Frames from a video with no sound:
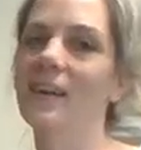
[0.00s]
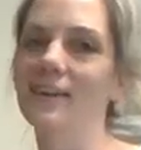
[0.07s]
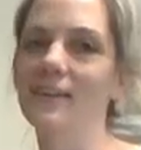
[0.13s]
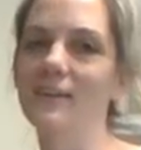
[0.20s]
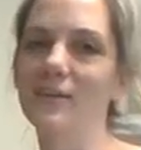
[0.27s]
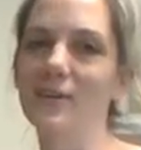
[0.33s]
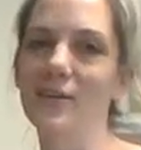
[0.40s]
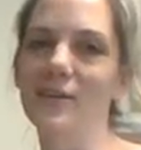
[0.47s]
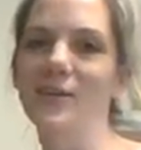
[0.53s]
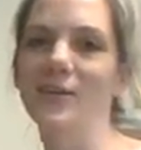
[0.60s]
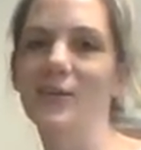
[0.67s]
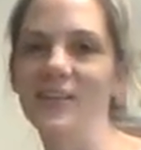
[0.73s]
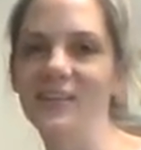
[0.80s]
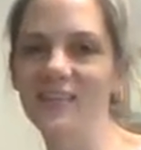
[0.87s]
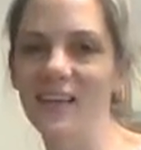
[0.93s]
this
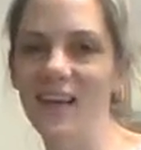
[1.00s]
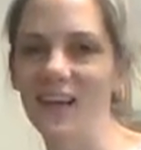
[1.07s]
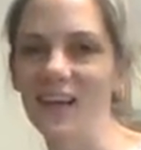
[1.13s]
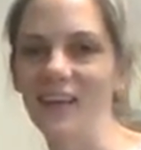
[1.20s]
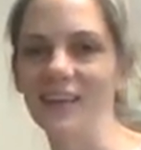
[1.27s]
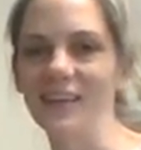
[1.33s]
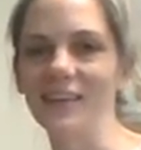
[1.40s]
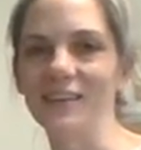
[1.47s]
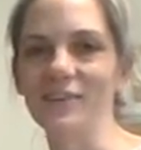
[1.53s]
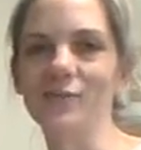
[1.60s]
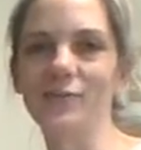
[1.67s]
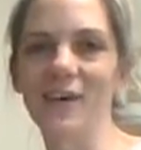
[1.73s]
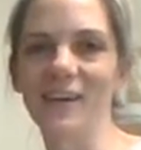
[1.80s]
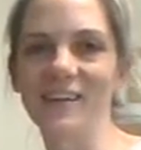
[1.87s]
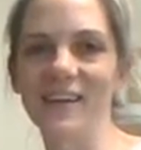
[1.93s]
turquoise colour, is
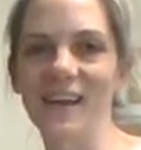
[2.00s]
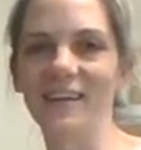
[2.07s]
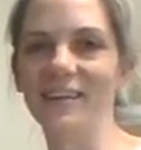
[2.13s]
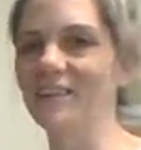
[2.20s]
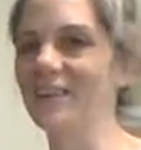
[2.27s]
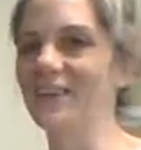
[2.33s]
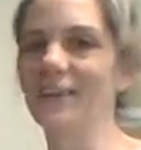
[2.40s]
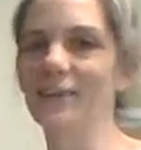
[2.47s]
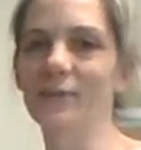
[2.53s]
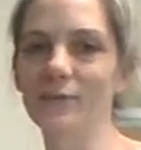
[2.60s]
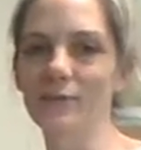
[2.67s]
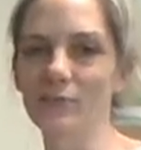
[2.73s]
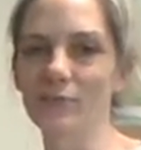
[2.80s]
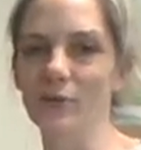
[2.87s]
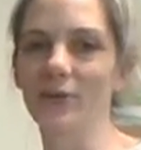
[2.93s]
fantastic. It looks
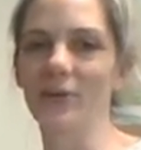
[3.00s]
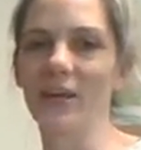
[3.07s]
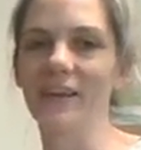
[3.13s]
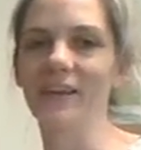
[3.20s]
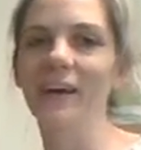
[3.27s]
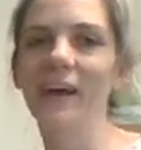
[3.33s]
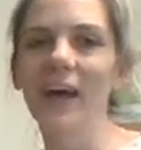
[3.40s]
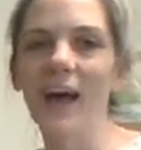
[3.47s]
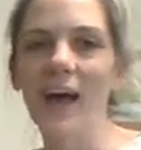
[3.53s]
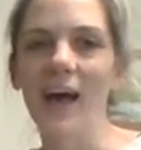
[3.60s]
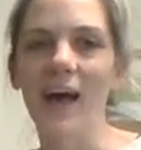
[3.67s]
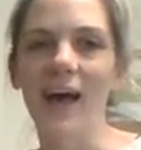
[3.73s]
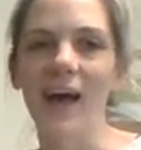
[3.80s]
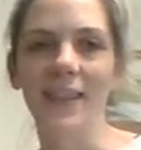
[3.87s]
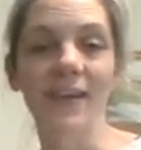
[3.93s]
brilliant.
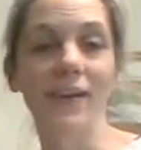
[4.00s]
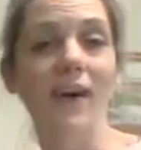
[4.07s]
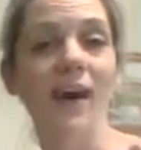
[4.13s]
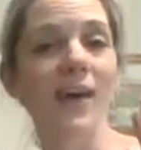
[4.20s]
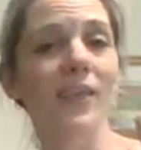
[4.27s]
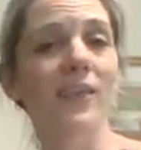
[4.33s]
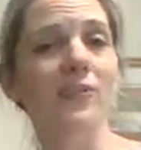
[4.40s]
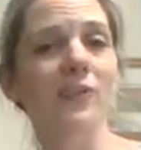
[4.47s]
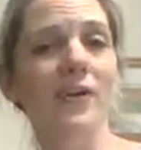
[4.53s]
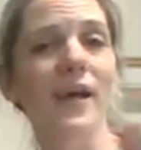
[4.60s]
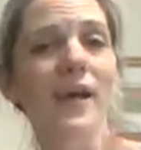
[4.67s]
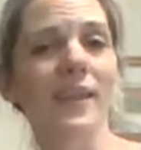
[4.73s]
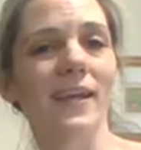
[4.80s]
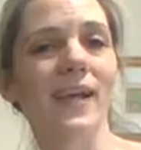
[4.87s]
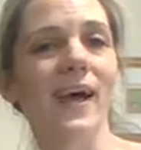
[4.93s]
There are 3
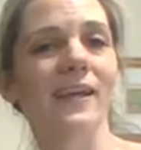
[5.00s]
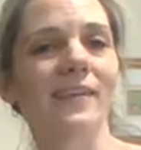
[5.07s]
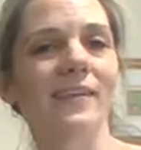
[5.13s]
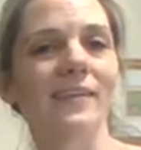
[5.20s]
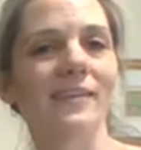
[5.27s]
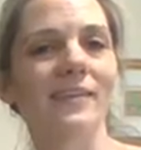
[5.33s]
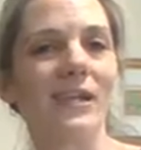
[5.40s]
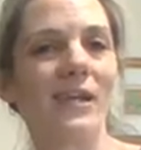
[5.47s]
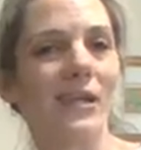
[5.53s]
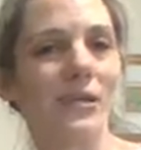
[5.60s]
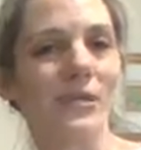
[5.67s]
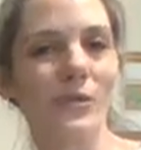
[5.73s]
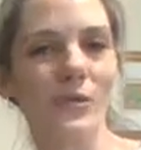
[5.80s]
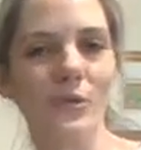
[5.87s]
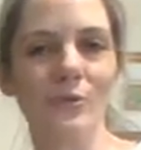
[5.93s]
other colours that you can
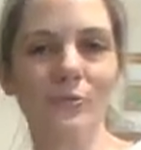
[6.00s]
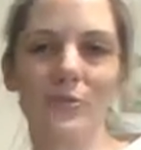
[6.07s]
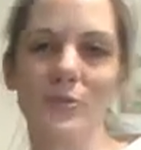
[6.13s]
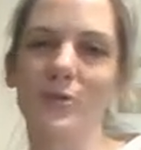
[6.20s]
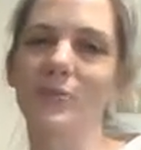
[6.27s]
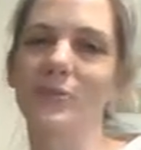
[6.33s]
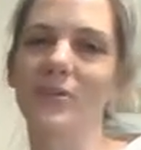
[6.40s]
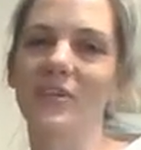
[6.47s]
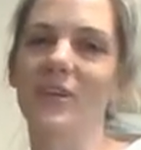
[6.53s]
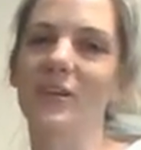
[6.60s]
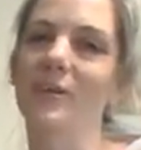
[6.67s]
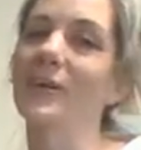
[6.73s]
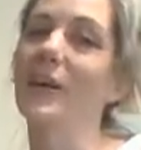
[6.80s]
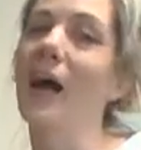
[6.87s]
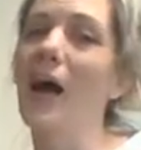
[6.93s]
choose from. So
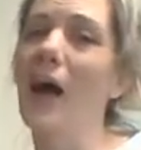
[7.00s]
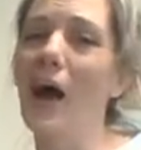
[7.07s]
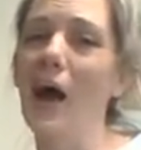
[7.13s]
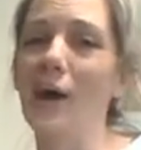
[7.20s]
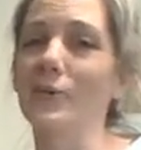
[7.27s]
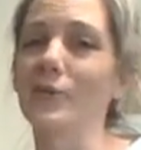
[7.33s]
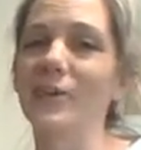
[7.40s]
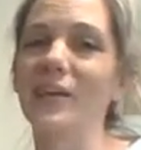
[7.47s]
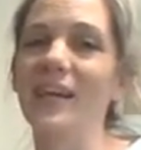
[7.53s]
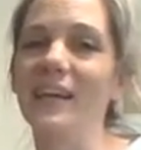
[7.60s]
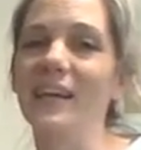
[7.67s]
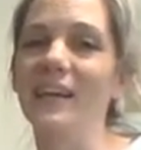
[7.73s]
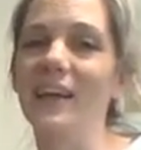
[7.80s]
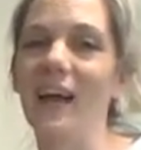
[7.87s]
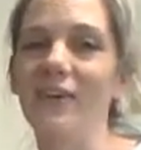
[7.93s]
look, I really
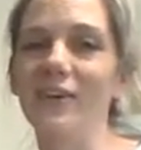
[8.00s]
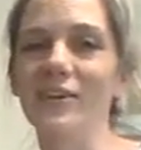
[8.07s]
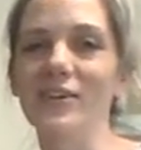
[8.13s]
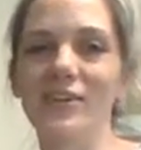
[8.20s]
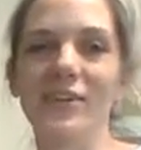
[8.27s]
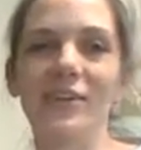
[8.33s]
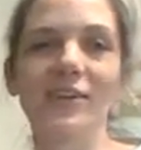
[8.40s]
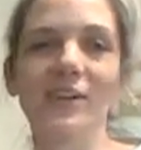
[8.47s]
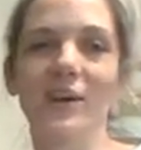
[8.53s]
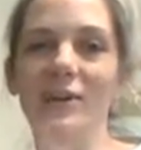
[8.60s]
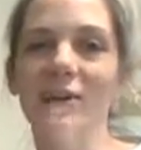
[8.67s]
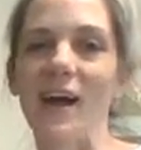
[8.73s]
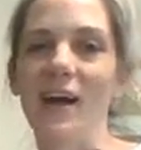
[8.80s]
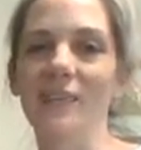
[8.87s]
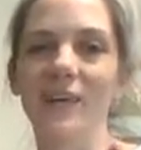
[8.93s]
encourage you to go and
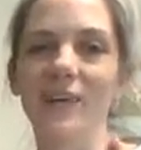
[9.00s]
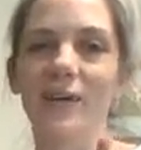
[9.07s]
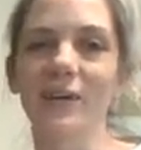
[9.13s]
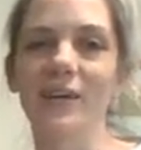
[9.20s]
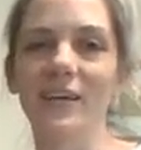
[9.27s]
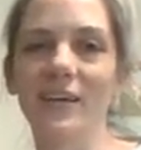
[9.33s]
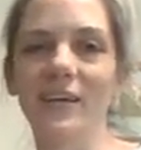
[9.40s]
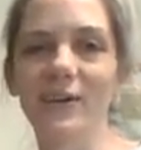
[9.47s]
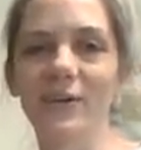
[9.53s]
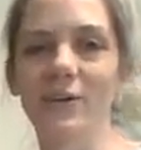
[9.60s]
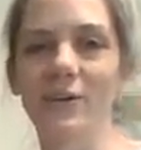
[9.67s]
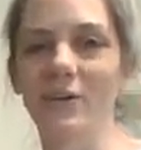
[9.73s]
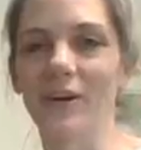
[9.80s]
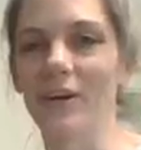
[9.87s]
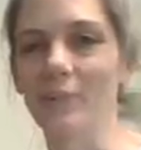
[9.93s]
have a look at
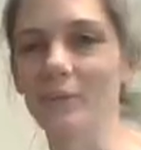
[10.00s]
your